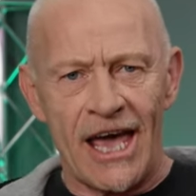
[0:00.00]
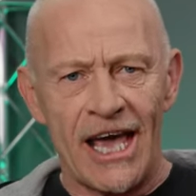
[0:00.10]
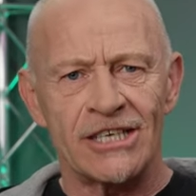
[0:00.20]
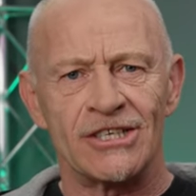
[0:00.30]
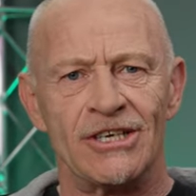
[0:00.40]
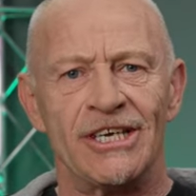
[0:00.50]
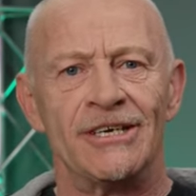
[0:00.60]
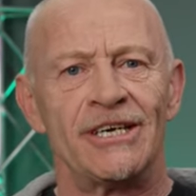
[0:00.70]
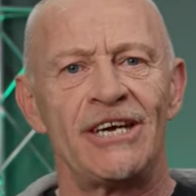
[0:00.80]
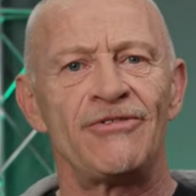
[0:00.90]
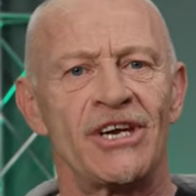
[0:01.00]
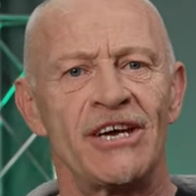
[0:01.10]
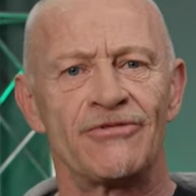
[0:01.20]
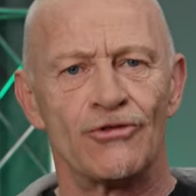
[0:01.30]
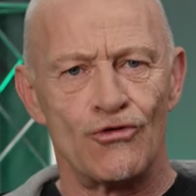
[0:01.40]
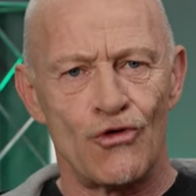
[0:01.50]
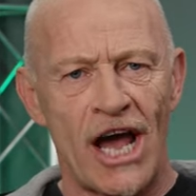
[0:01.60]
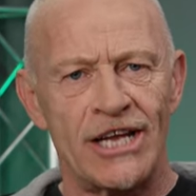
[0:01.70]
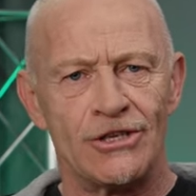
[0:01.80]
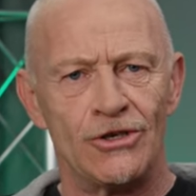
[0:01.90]
Actually, if you give the
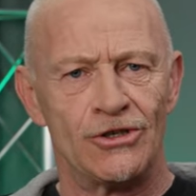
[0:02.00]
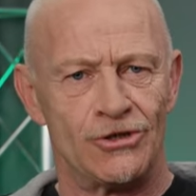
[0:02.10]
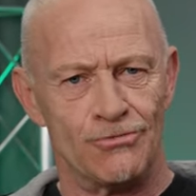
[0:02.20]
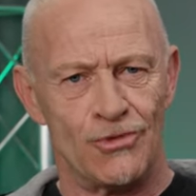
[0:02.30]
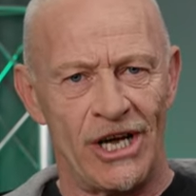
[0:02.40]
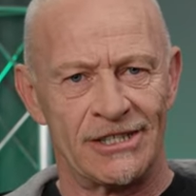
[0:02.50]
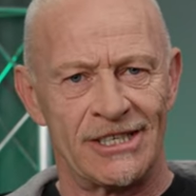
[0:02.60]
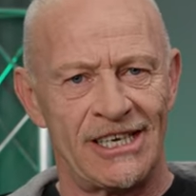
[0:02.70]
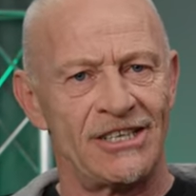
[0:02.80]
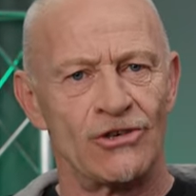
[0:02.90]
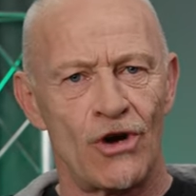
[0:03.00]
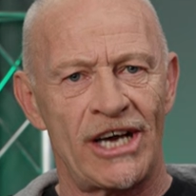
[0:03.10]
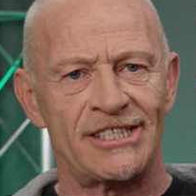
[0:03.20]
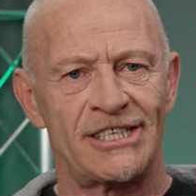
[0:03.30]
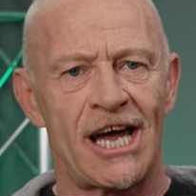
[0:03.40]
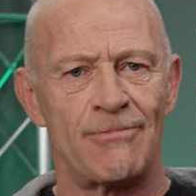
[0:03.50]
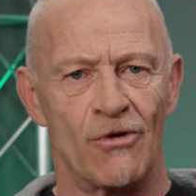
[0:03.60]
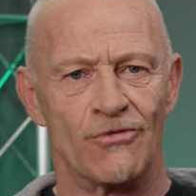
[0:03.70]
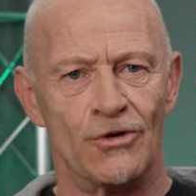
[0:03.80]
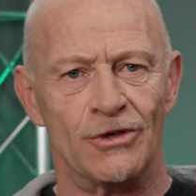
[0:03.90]
right nutrient brand and the right type
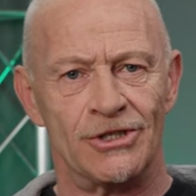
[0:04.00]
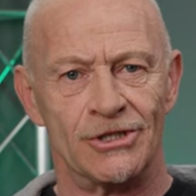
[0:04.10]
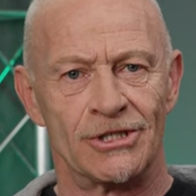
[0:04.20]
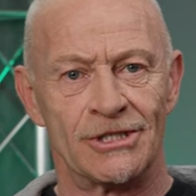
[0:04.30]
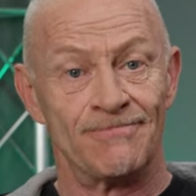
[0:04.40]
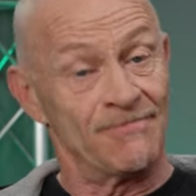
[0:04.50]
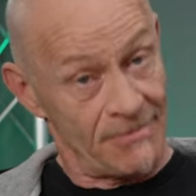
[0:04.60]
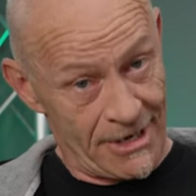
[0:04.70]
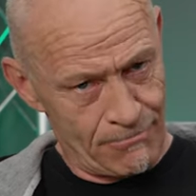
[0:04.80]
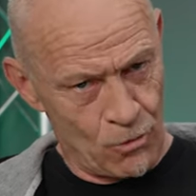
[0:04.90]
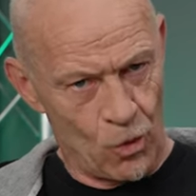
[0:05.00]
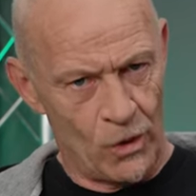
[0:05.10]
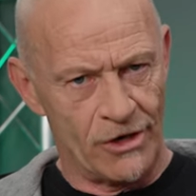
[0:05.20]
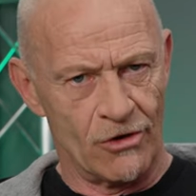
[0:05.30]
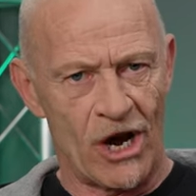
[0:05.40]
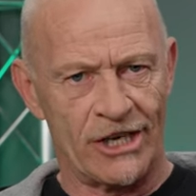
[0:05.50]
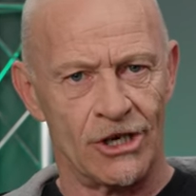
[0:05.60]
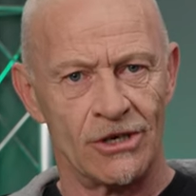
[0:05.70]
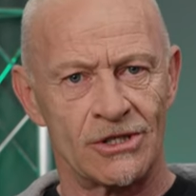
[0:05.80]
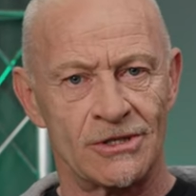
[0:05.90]
of nutrients with the right
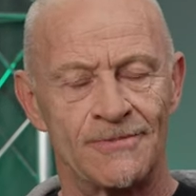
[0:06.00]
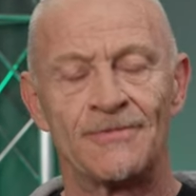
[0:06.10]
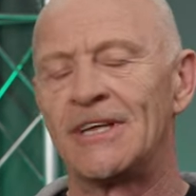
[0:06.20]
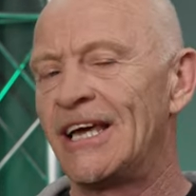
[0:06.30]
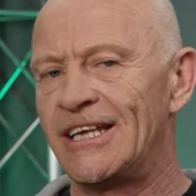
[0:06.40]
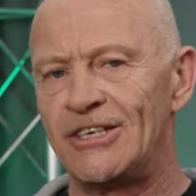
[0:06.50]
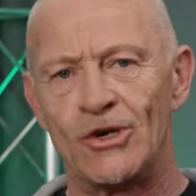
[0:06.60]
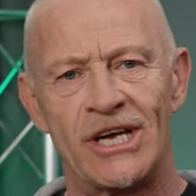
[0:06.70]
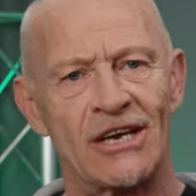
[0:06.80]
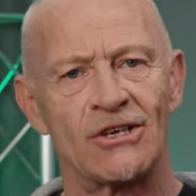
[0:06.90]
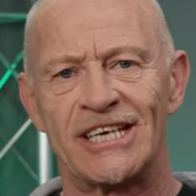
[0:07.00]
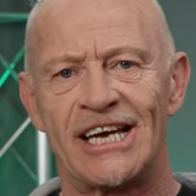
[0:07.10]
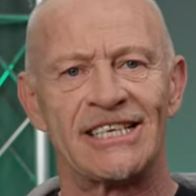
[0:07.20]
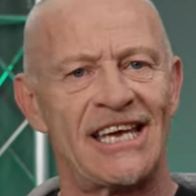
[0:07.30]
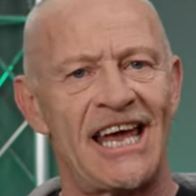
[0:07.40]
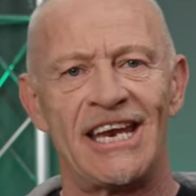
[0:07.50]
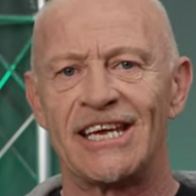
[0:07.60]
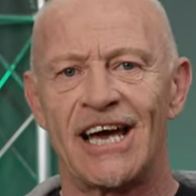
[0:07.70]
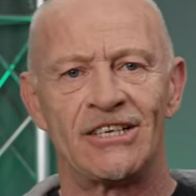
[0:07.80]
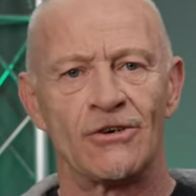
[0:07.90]
dose, you cannot get any
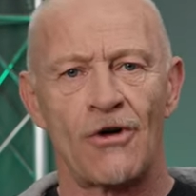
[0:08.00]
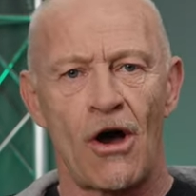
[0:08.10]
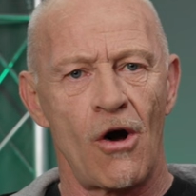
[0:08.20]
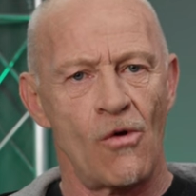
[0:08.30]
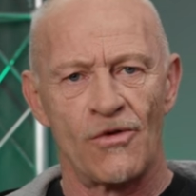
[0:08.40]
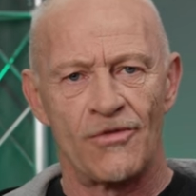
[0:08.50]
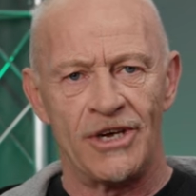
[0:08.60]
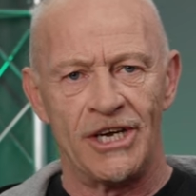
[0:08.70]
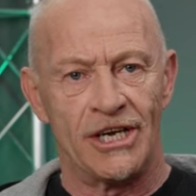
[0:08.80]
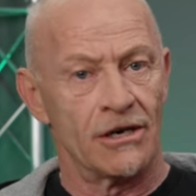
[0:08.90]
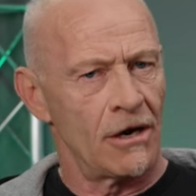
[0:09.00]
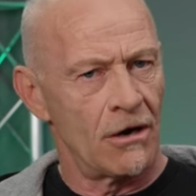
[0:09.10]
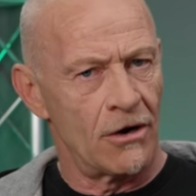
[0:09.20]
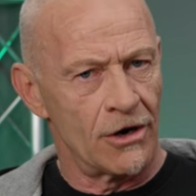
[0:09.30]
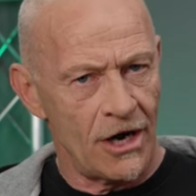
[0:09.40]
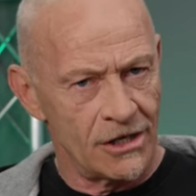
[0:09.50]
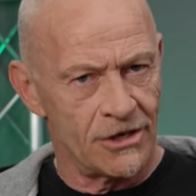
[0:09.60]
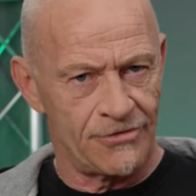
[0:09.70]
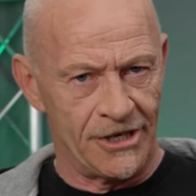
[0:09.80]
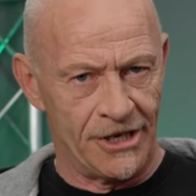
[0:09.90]
kind of overfeeding or
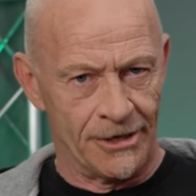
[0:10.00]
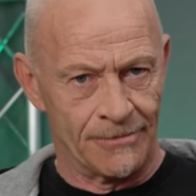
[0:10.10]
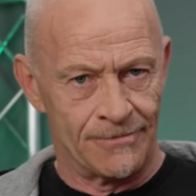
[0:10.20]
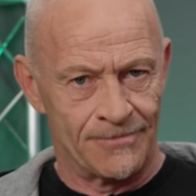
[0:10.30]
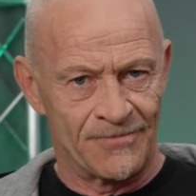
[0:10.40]
underfeeding.